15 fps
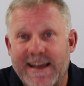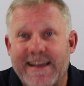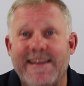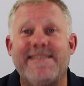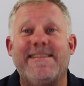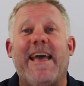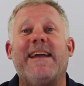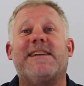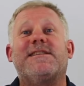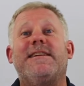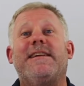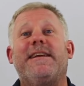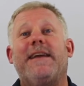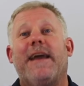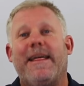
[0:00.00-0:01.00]
is
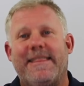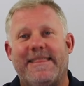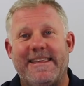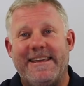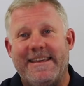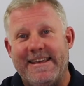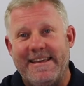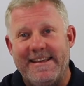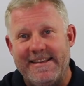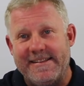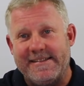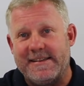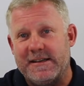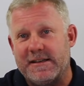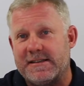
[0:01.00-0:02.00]
actually the
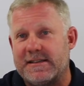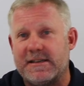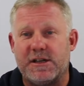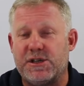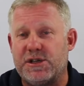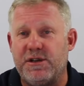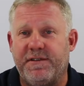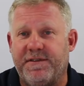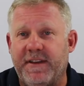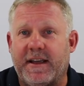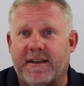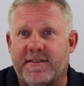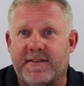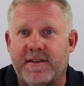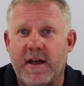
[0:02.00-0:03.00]
easiest to
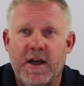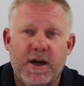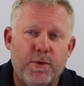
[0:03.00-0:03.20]
fix.